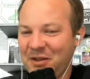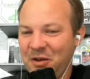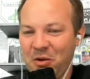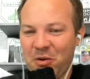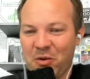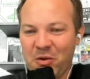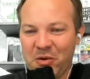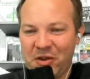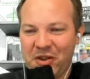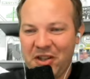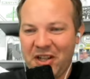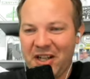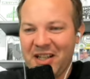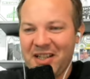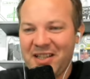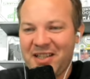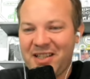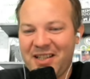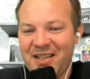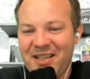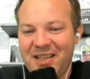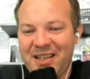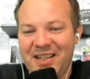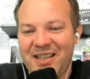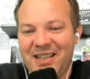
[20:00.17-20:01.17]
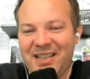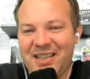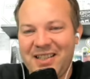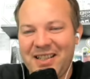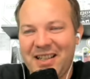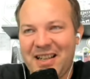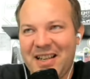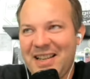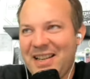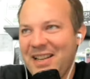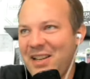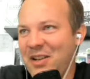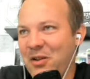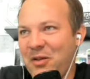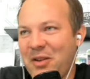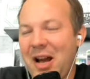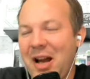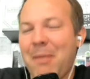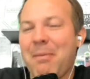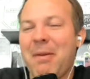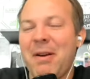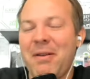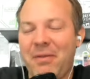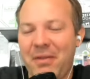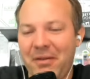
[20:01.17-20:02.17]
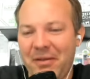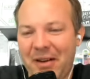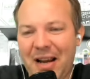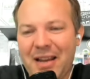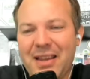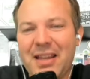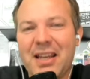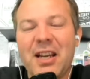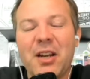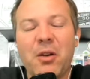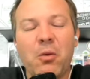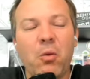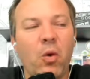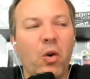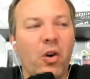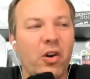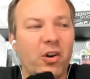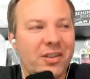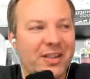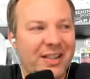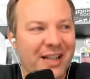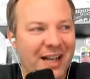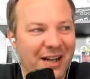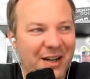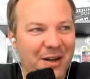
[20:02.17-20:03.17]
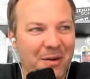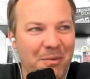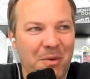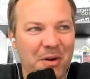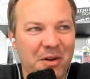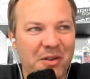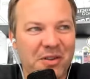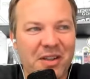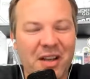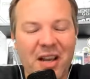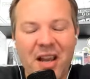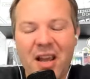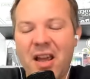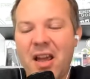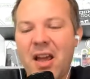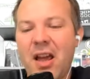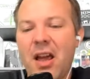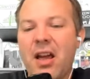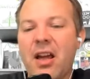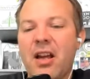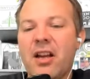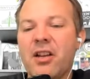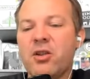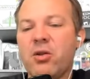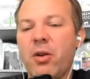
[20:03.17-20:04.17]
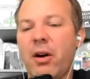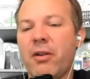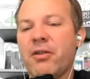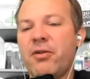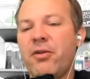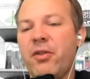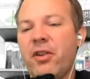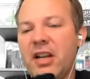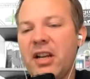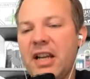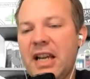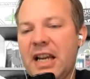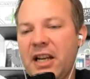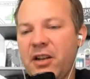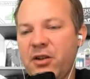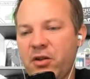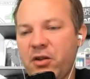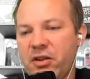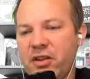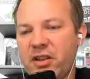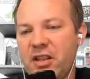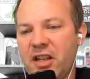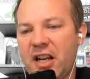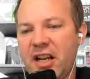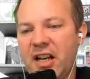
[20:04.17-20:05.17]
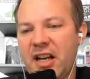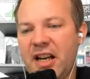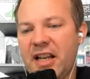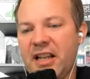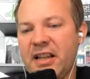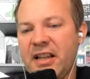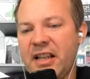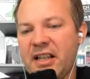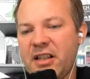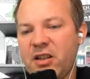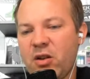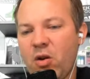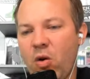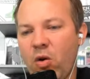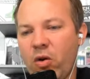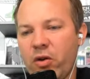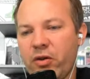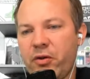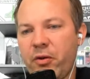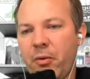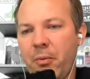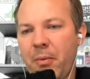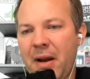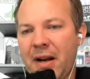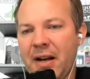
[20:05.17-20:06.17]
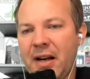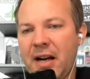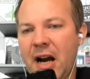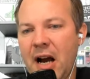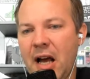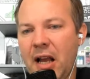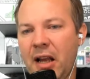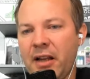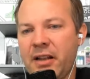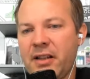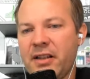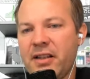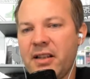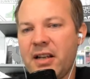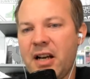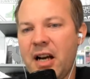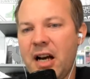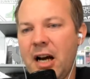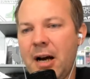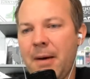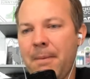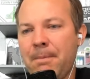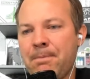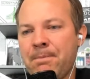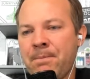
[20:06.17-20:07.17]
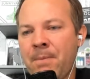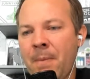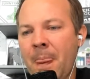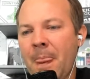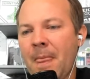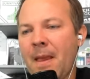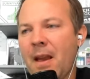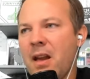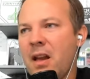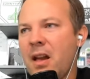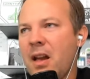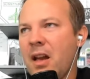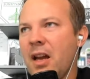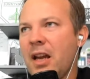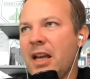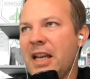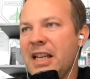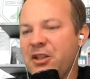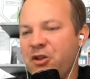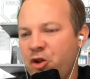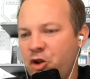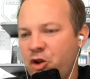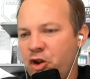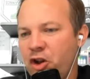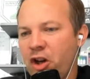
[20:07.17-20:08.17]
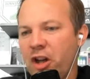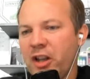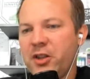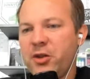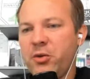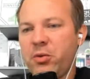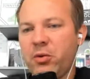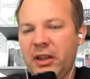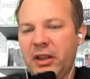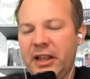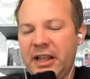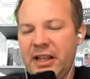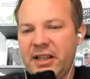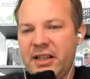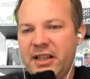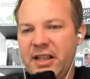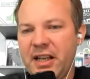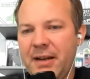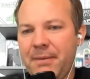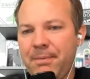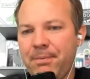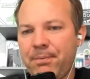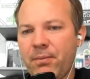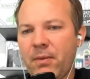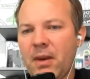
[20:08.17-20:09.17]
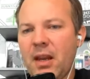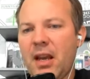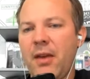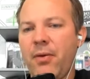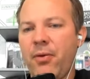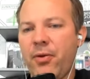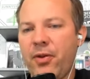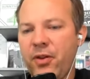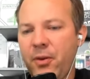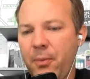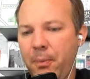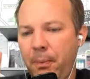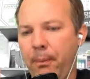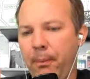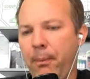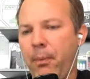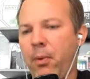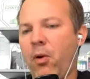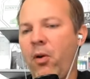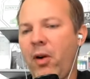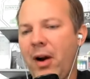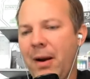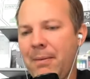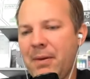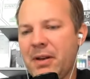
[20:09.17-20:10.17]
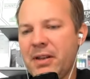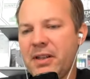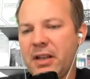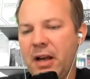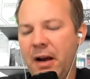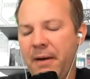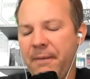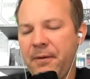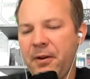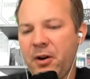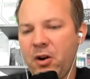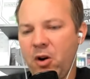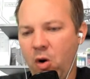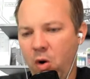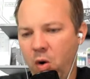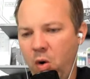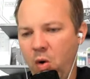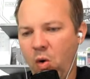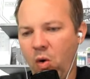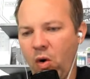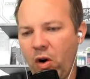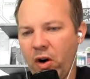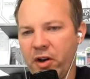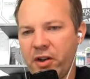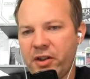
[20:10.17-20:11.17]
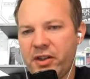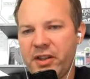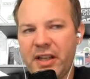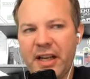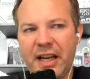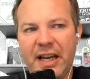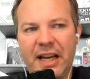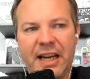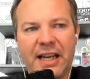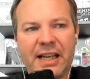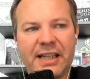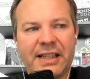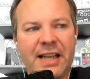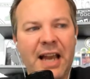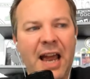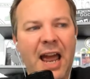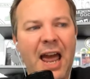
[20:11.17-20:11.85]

Google Sheets is, you know, not my favorite. I think in words, not numbers. So I was very interested in this course from Ben Collins. Um, he just released it. The premise of the course is